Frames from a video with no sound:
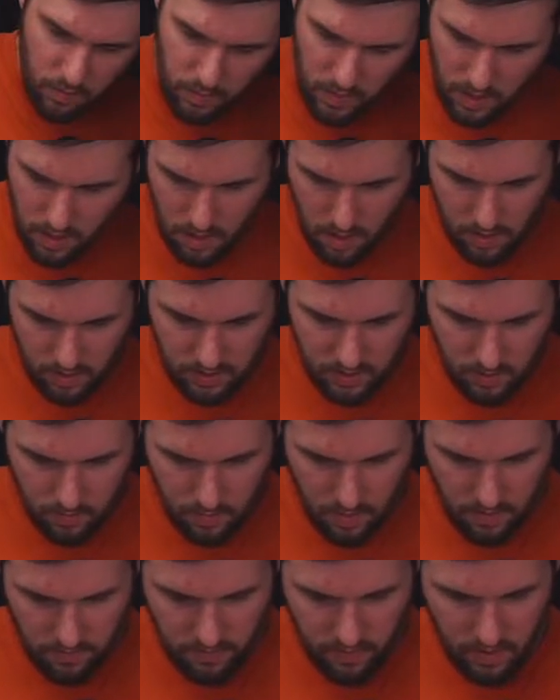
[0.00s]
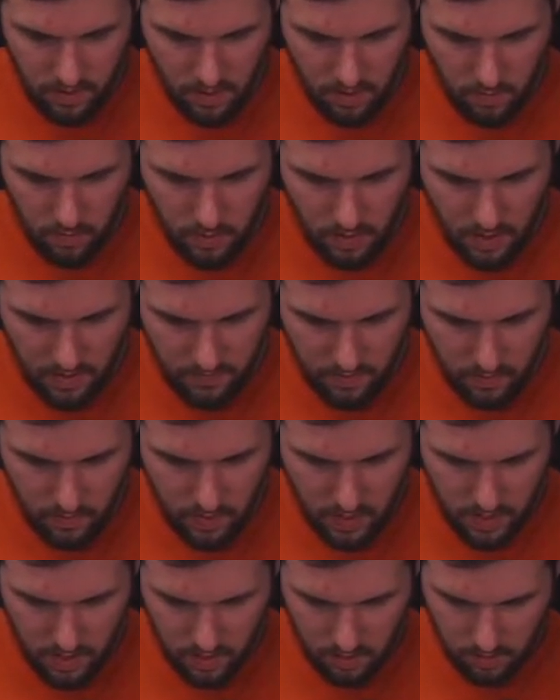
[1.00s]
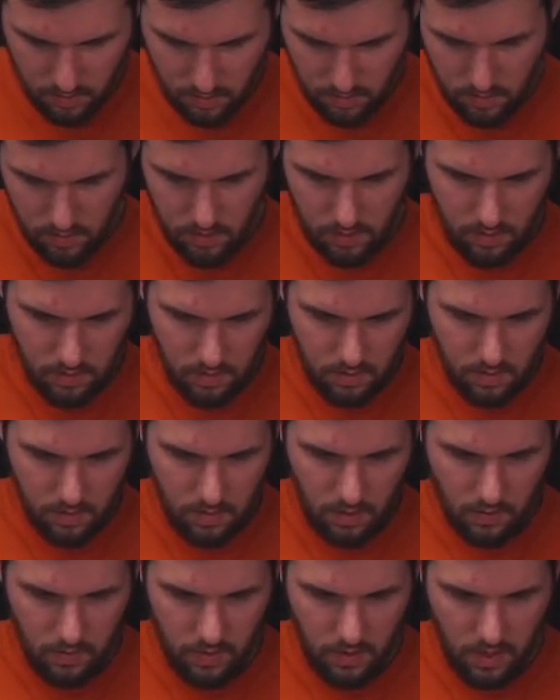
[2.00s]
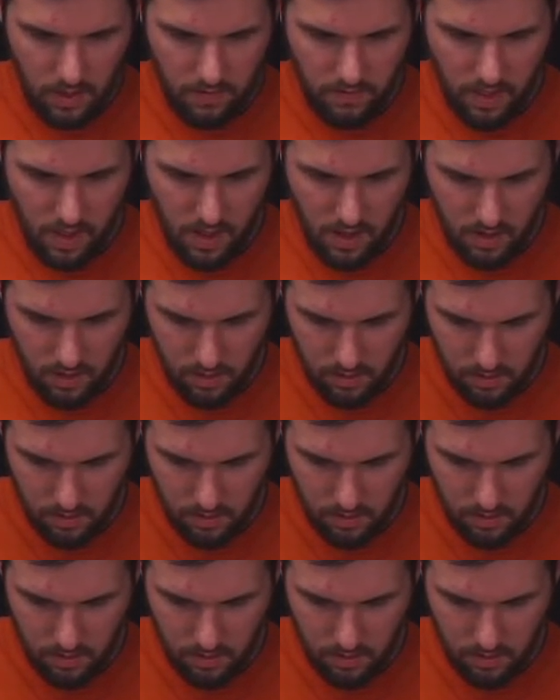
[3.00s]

be awesome. Every week, would love that.